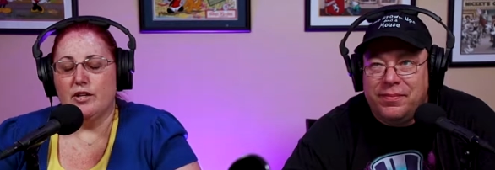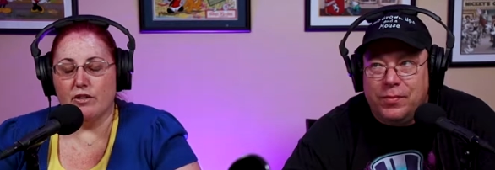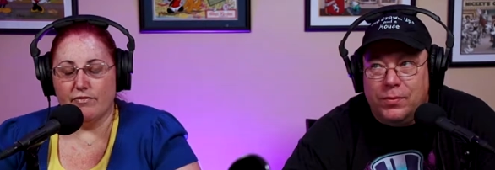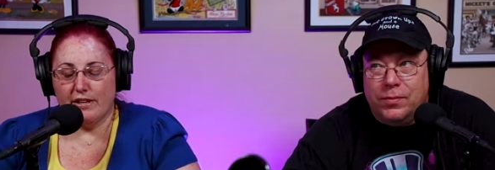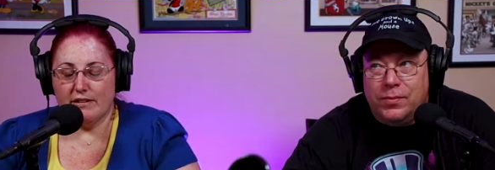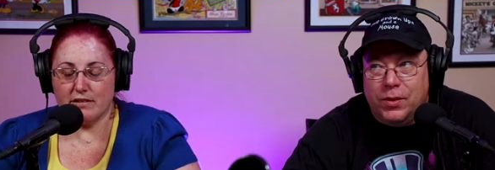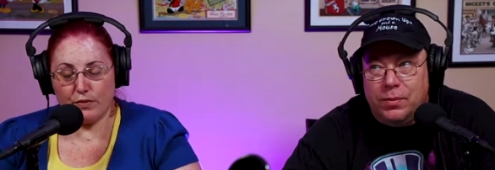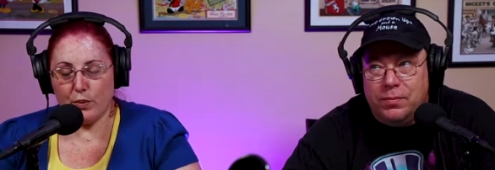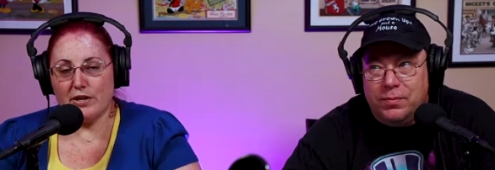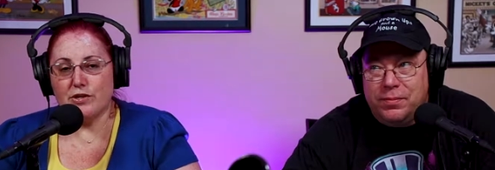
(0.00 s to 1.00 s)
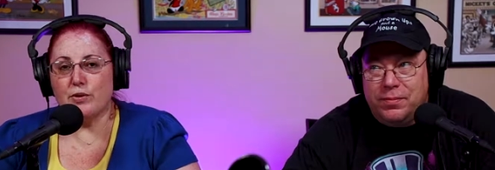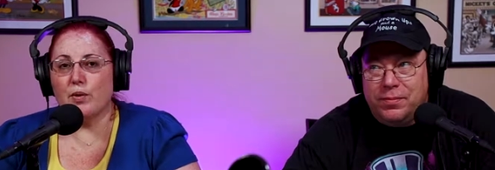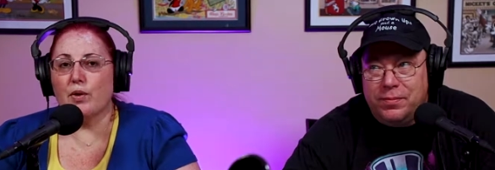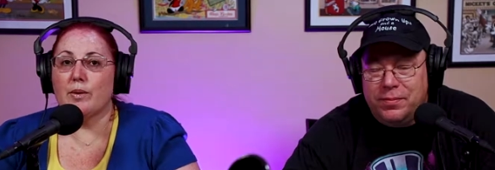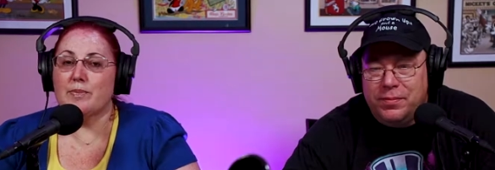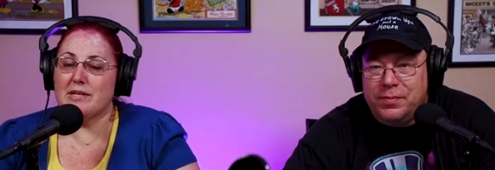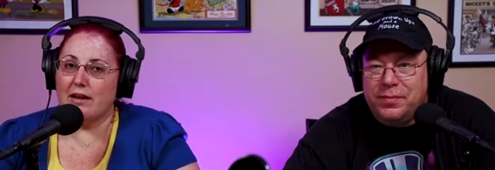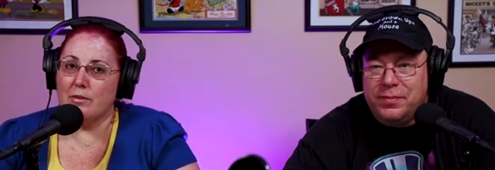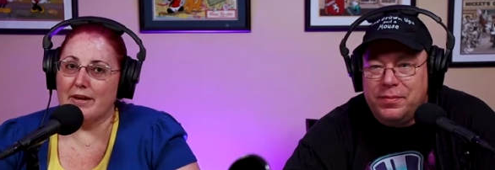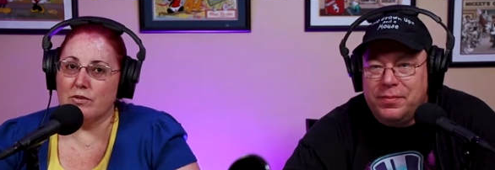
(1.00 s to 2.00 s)
Speaker 1: You can find us everywhere, Two Grown Ups
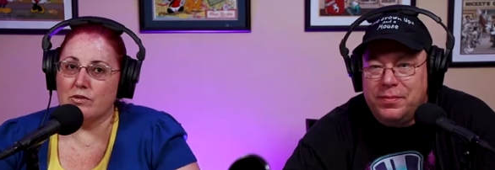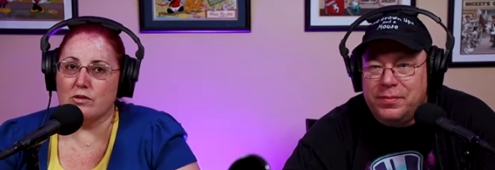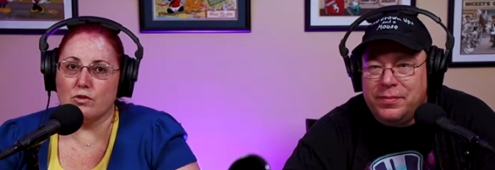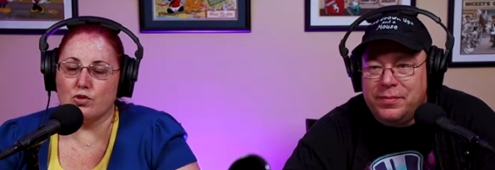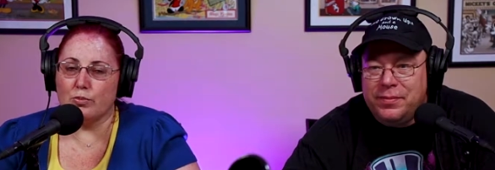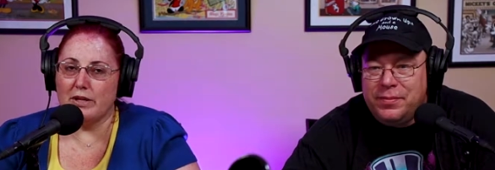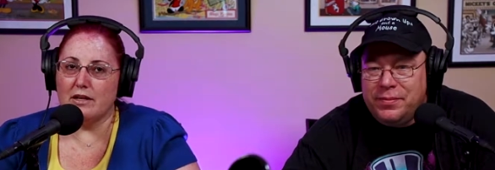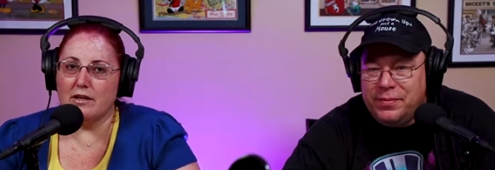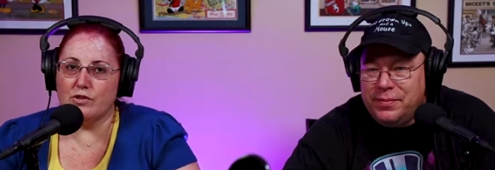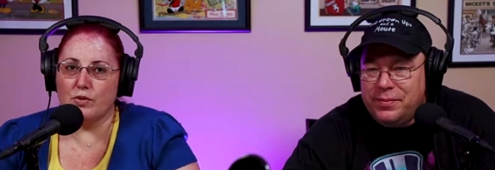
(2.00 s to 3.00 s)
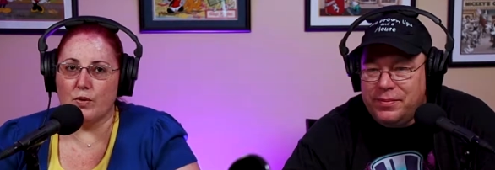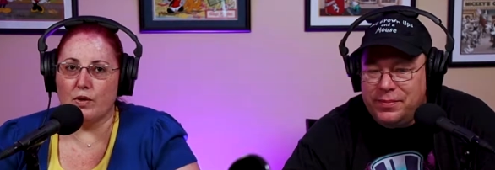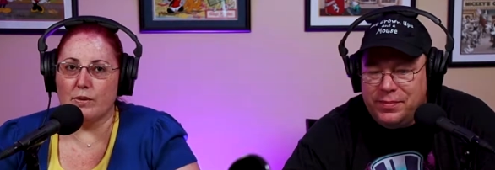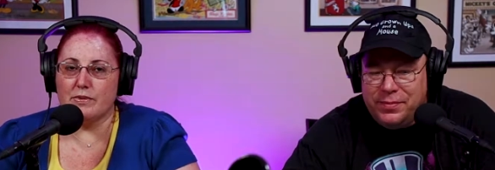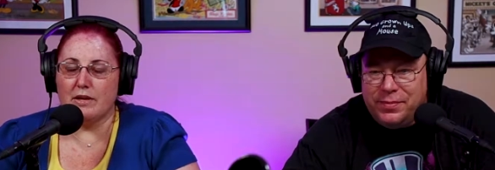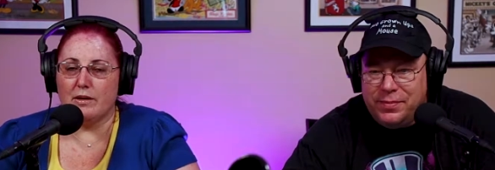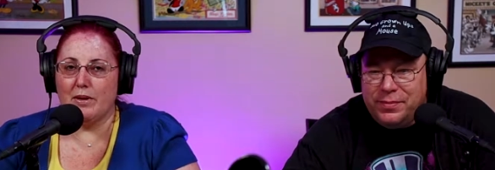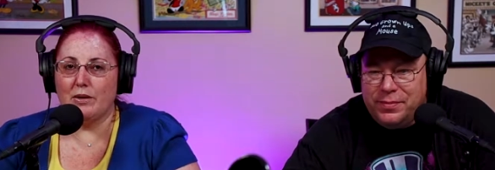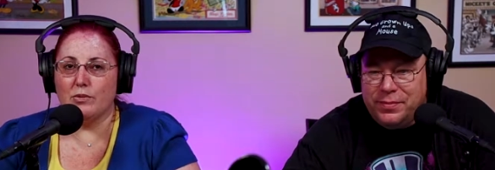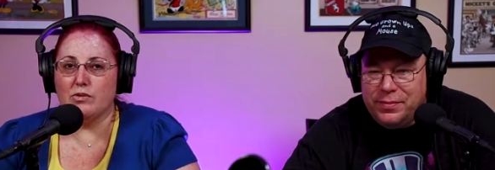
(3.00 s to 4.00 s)
and a Mouse, social media, Two Grown Ups and
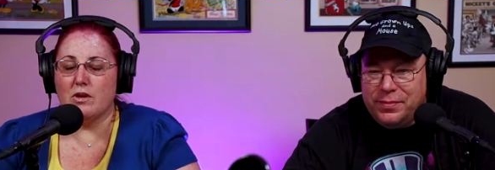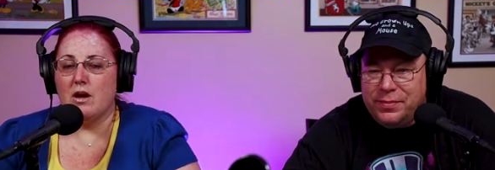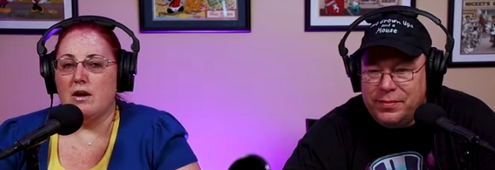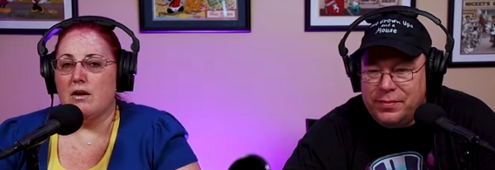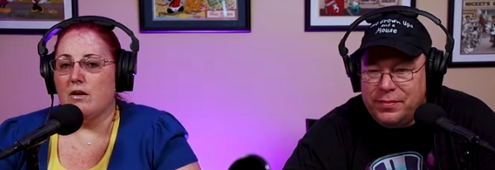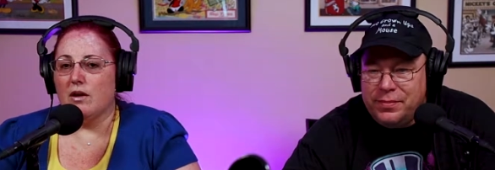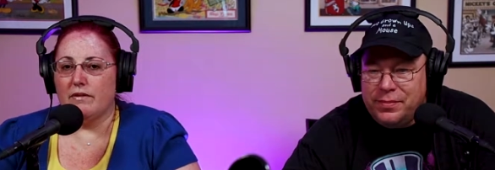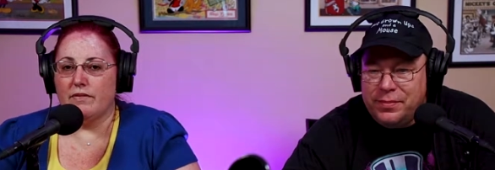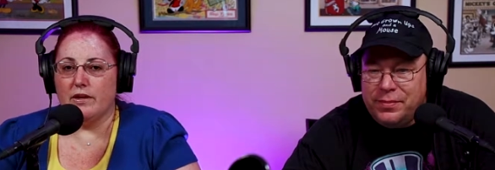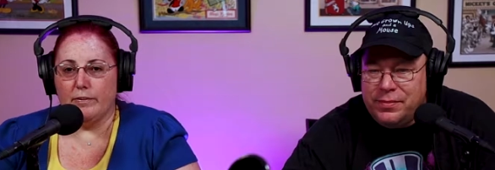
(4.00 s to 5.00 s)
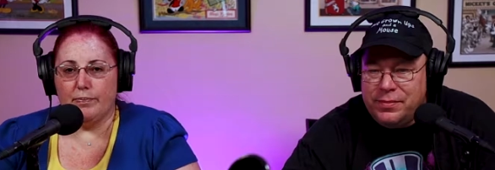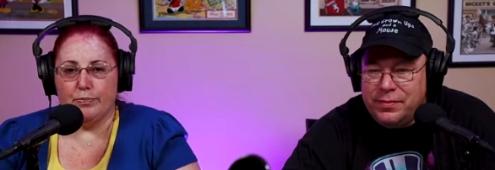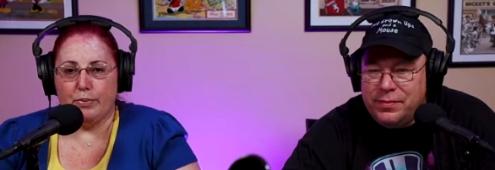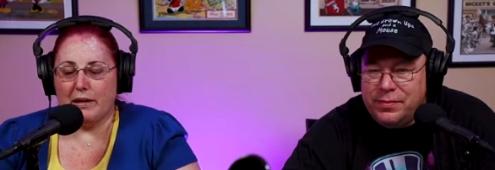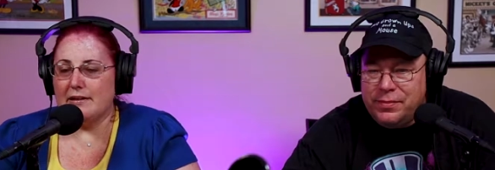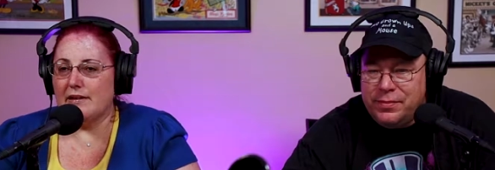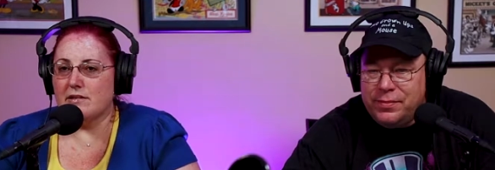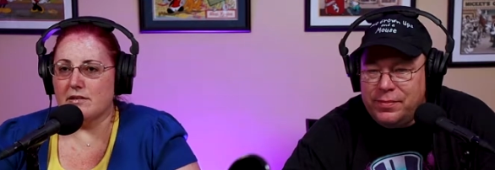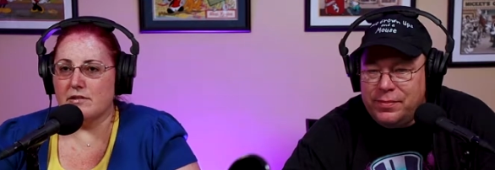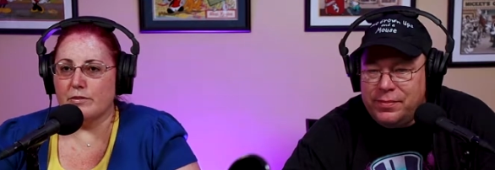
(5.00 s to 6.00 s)
a Mouse, all of the
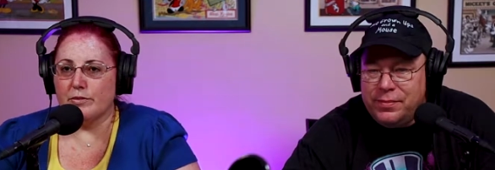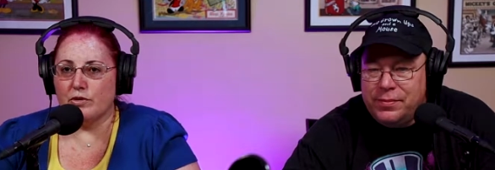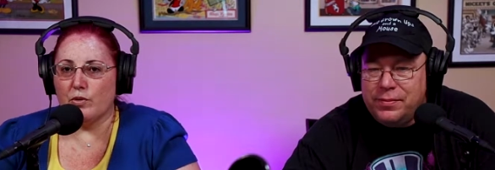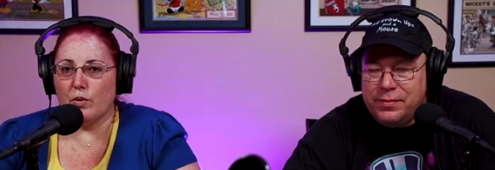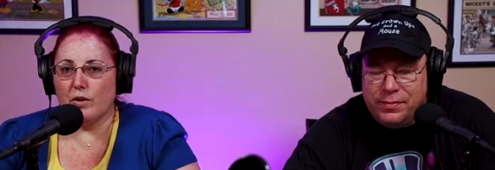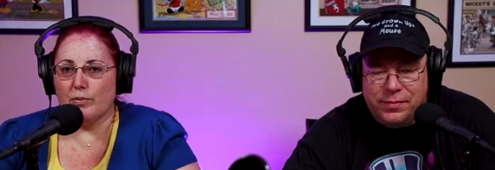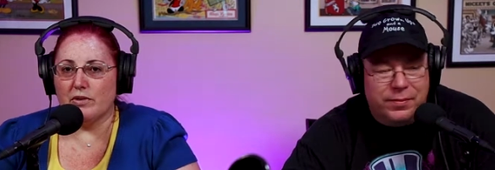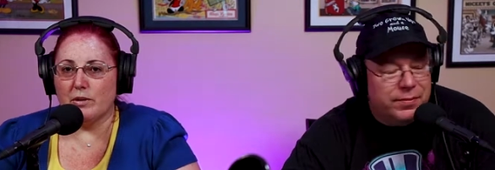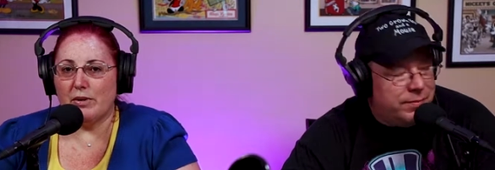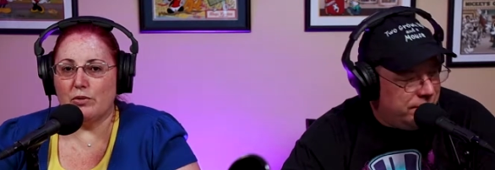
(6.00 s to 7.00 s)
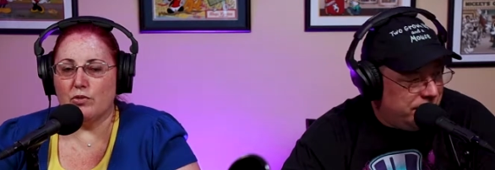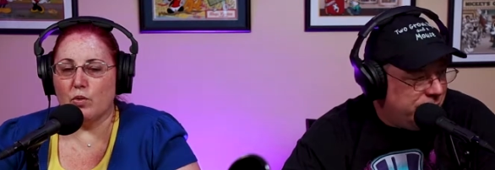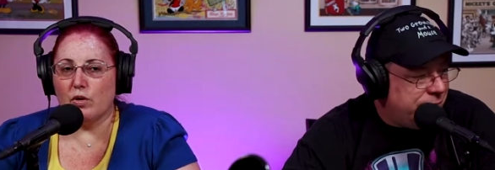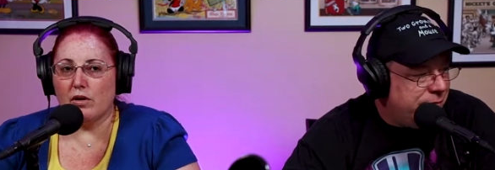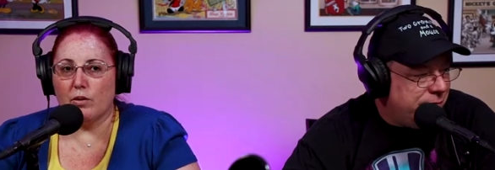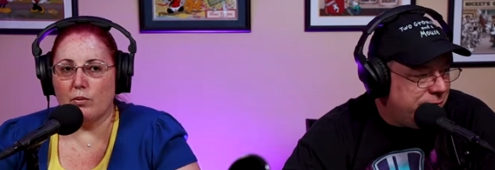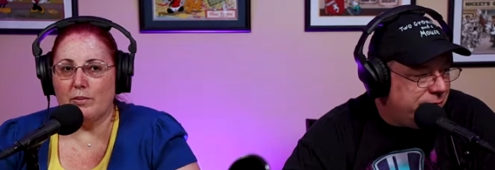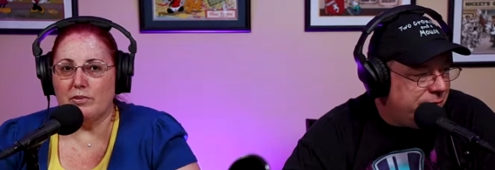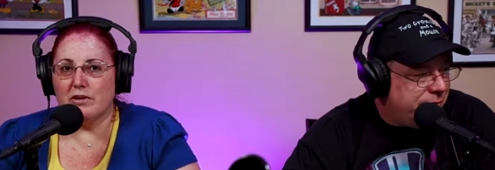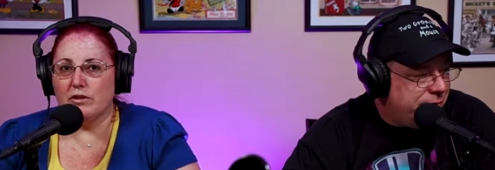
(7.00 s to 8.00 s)
podcast systems, Two Grown Ups and a Mouse, or our
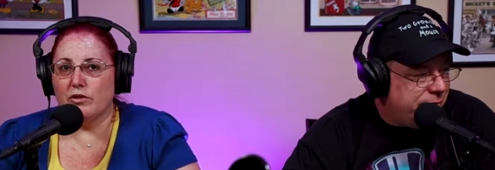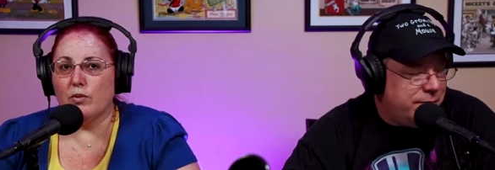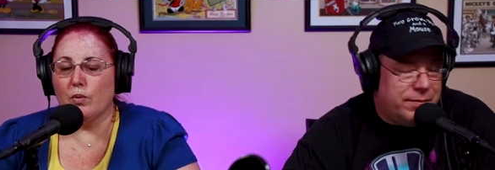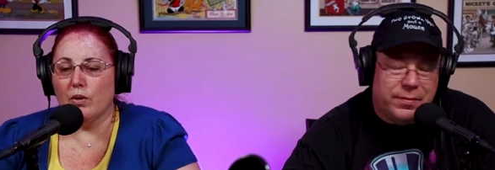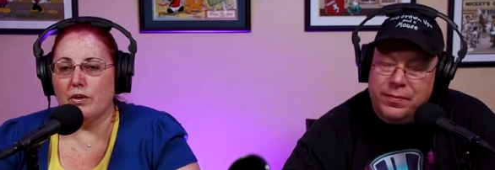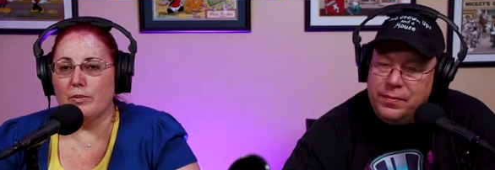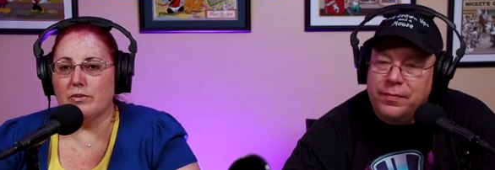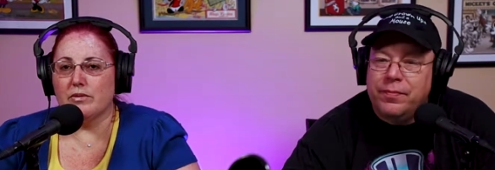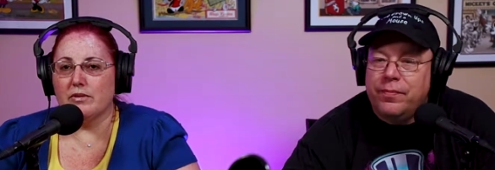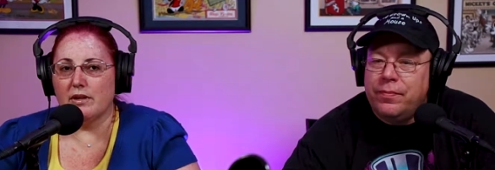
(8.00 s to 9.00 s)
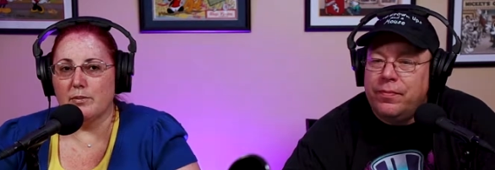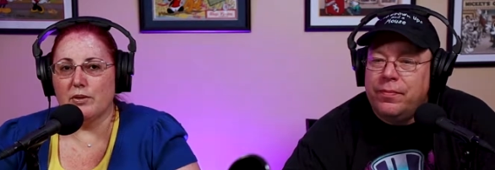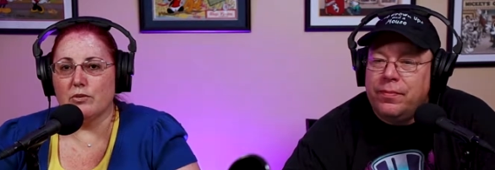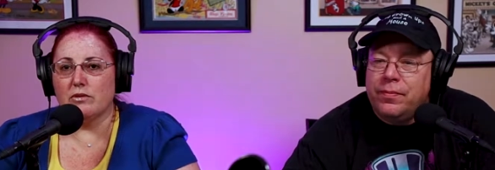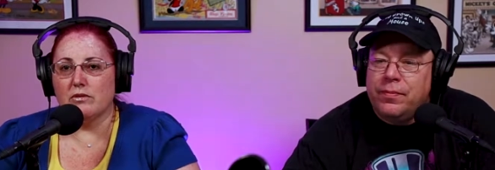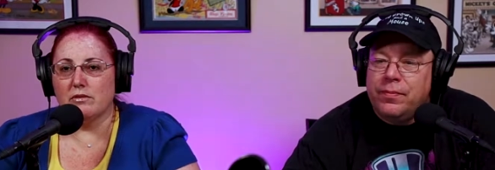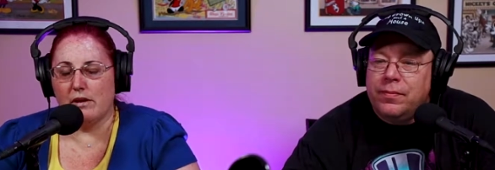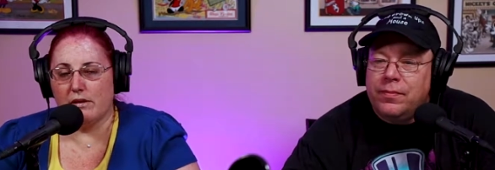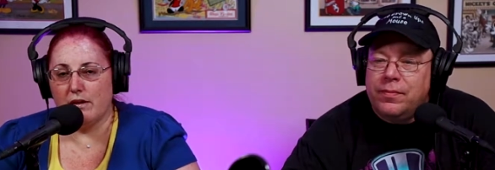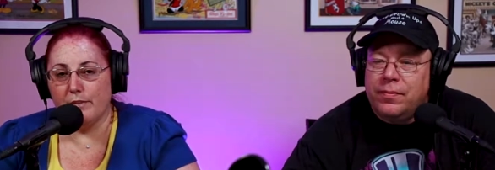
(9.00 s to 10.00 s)
website, Two Grown Ups and a
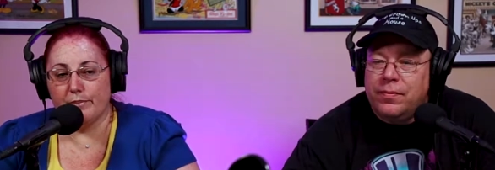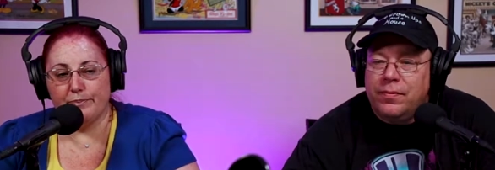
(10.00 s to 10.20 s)
Mouse.com.